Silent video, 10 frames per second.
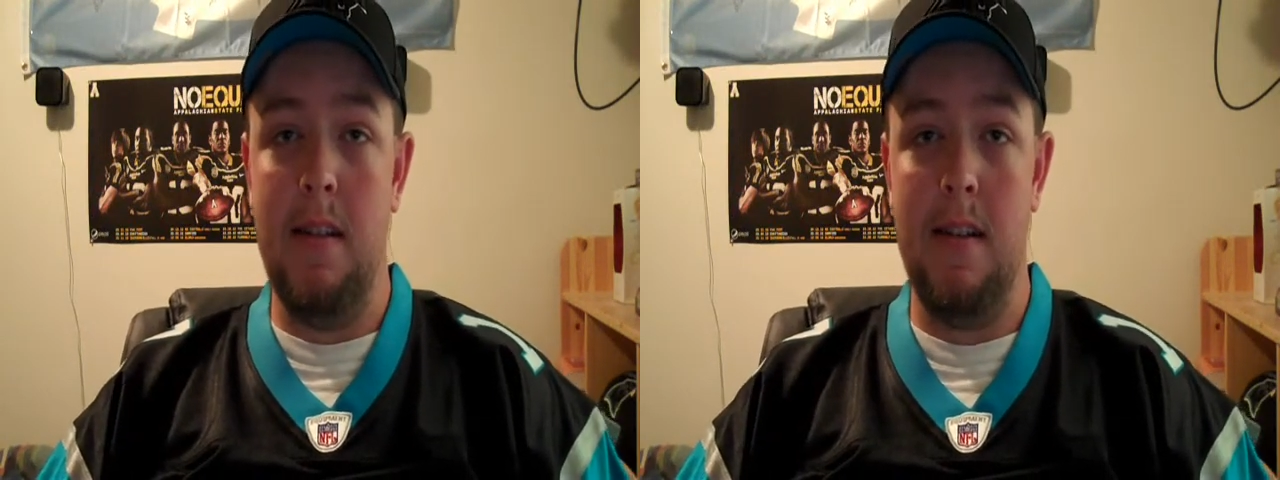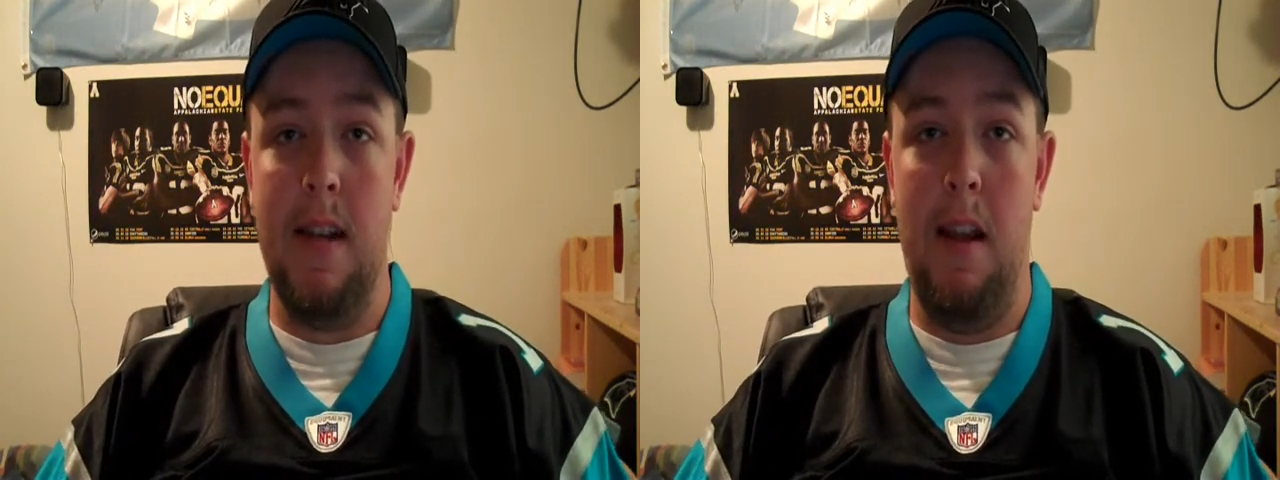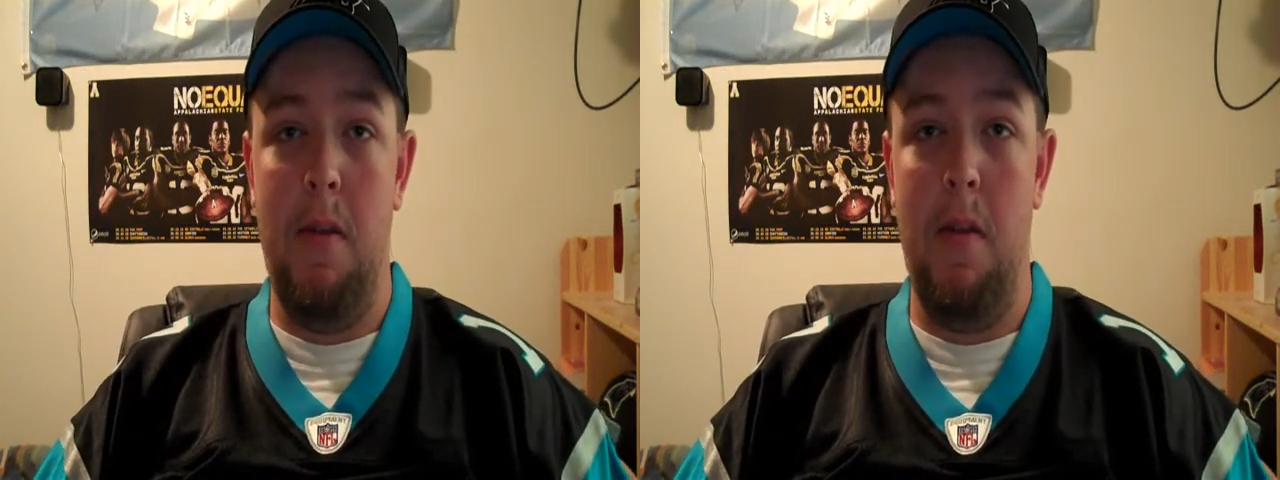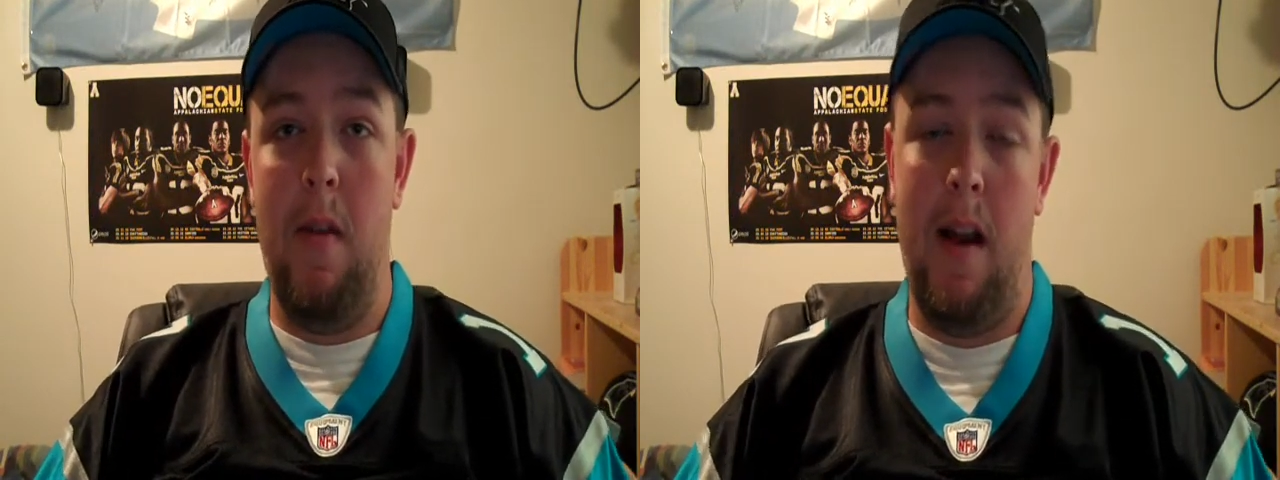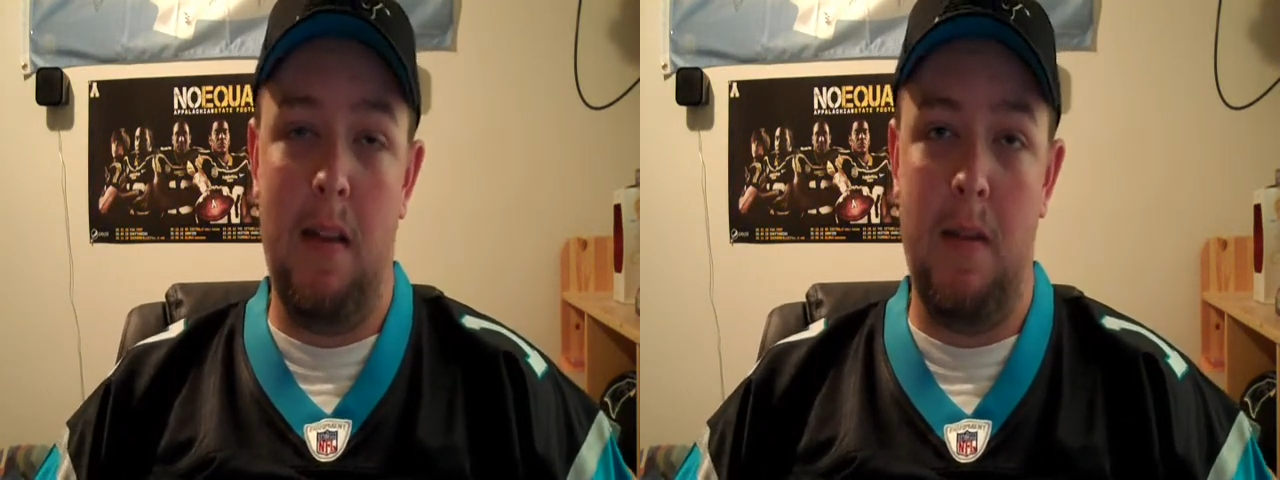Just had to throw
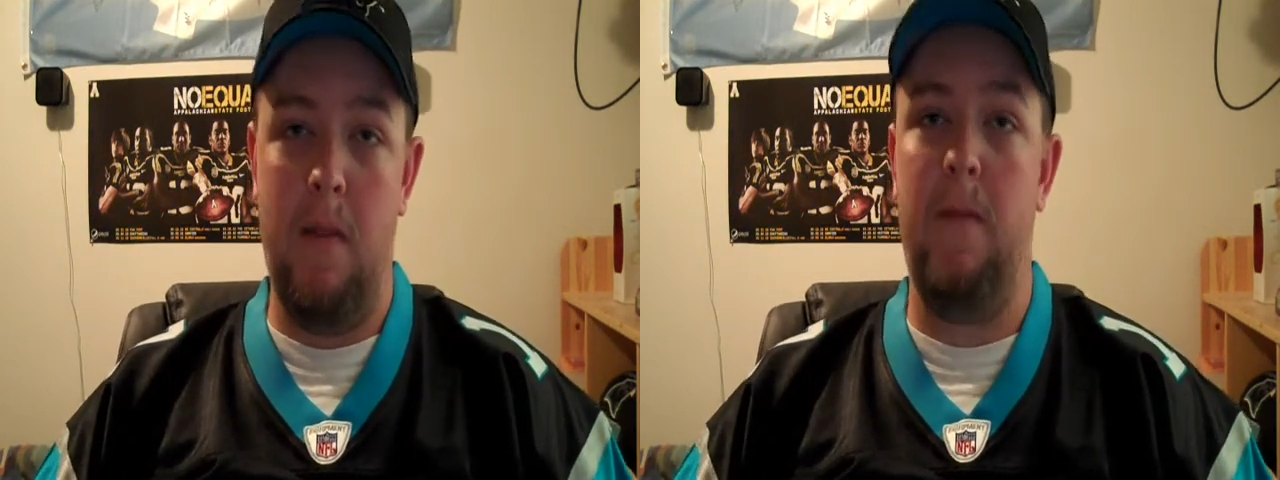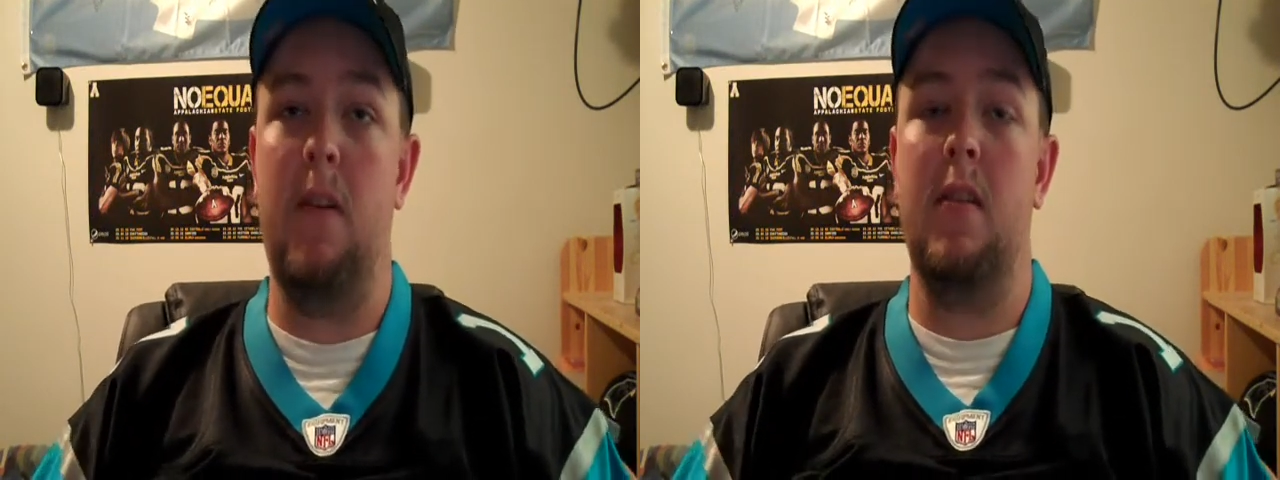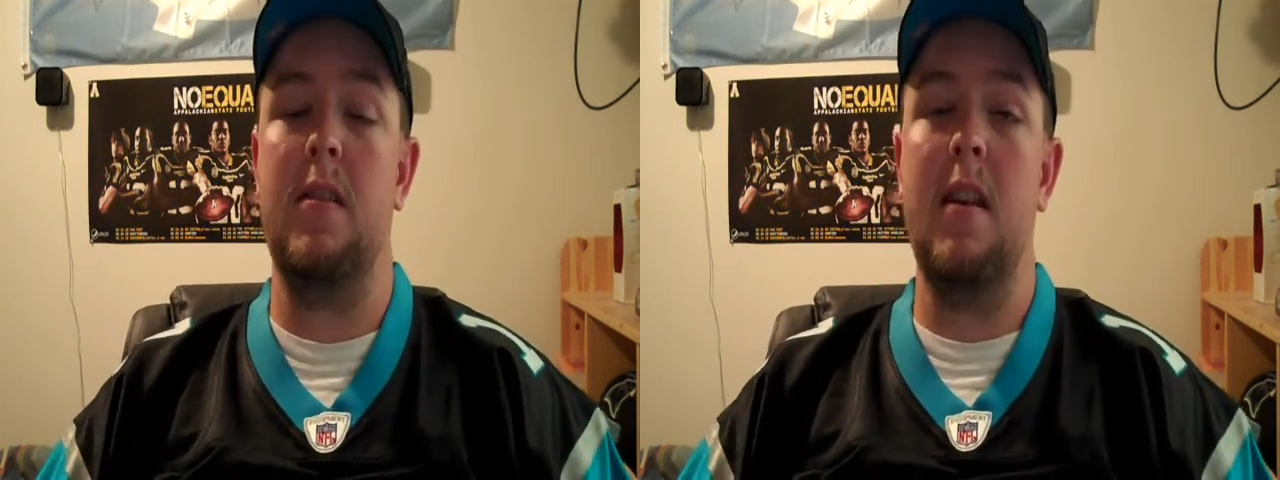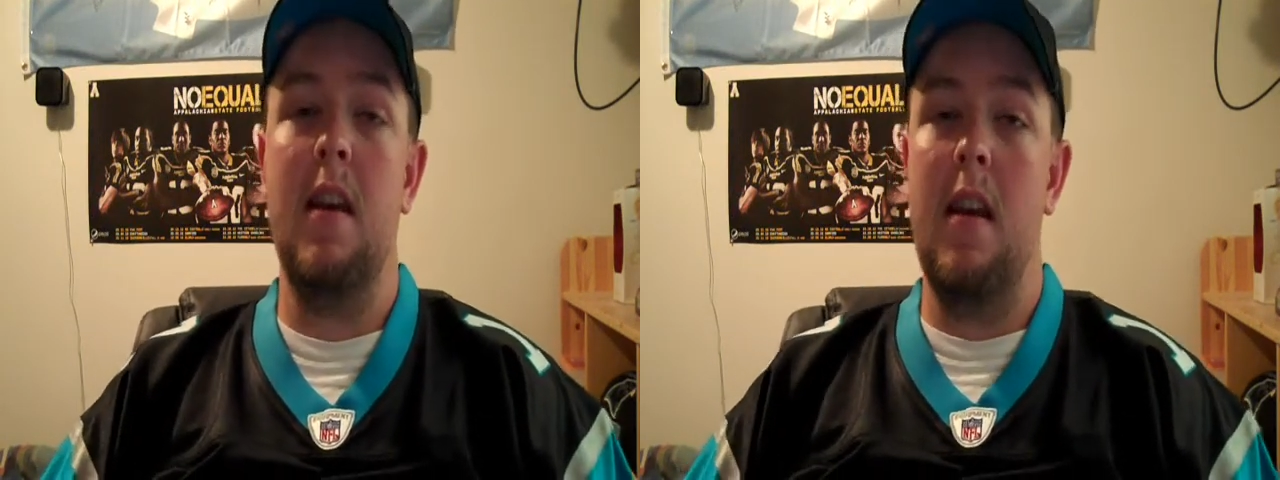that out there first.